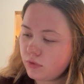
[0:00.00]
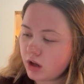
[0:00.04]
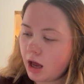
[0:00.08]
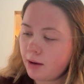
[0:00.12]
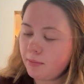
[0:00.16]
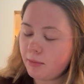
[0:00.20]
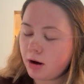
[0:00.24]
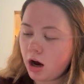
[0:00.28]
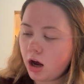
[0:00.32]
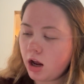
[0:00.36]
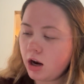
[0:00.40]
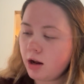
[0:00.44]

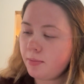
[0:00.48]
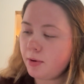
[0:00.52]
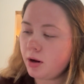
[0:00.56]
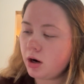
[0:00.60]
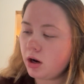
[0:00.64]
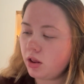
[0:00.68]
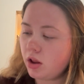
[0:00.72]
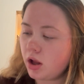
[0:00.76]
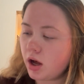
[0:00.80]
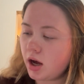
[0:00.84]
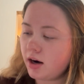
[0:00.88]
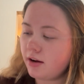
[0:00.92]
I'm caught up on
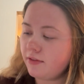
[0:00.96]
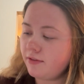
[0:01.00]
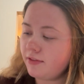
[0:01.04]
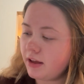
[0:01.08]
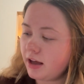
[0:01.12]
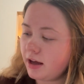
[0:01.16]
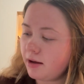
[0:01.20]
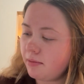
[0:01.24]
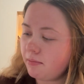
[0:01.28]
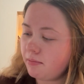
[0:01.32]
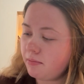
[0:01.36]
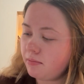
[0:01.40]
a lot of
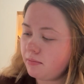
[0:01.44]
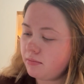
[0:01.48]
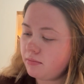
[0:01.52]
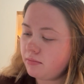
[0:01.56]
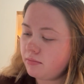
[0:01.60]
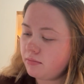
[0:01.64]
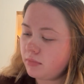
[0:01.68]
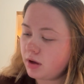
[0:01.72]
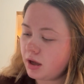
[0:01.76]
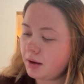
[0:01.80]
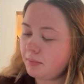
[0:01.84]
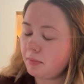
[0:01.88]
them.
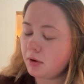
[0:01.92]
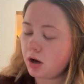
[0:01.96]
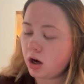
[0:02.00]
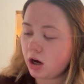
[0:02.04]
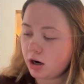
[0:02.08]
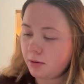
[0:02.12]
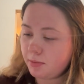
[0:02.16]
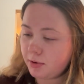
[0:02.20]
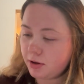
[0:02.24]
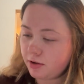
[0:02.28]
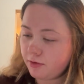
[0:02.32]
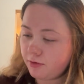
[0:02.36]
I'm
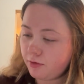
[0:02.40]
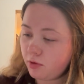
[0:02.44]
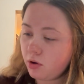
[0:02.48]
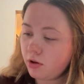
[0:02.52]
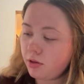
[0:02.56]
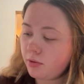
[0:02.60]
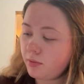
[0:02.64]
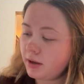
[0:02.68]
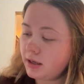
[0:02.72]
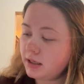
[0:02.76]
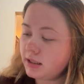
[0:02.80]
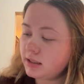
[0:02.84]
caught up on the
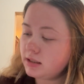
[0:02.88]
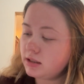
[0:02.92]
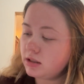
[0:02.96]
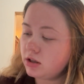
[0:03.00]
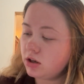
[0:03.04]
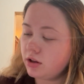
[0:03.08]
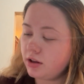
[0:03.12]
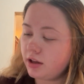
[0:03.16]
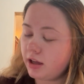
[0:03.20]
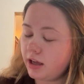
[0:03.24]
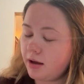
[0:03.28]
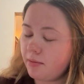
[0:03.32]
Fourth Wing
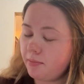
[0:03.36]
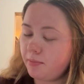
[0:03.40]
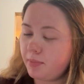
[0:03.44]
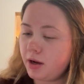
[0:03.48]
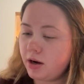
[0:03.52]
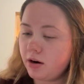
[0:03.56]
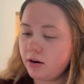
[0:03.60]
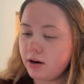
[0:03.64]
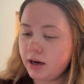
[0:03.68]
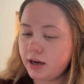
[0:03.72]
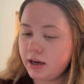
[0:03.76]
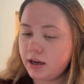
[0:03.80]
or the
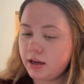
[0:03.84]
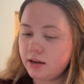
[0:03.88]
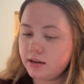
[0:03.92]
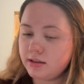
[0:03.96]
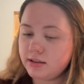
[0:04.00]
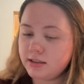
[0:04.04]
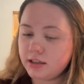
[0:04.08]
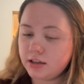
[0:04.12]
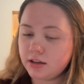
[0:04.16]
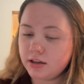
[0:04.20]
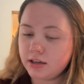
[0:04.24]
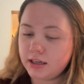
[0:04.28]
Empyrean
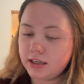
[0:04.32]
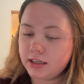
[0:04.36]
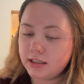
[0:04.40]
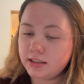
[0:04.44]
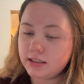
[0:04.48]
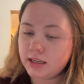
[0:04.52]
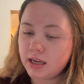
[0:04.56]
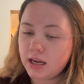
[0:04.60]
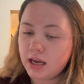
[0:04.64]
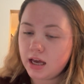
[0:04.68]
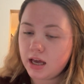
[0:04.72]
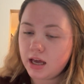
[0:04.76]

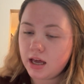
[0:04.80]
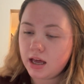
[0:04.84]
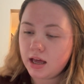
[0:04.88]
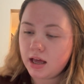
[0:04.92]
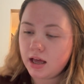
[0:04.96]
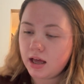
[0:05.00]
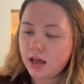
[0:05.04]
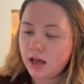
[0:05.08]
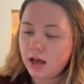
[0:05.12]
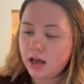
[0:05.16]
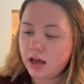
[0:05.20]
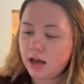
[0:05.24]
series.
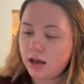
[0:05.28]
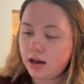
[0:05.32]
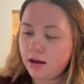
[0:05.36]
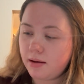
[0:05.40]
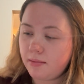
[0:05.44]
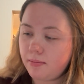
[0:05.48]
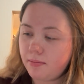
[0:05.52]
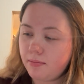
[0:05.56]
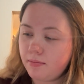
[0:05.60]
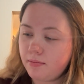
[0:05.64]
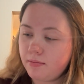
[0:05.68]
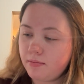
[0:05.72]

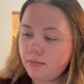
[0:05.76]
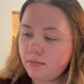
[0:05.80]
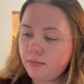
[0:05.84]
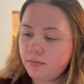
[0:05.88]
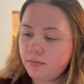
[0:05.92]
Um,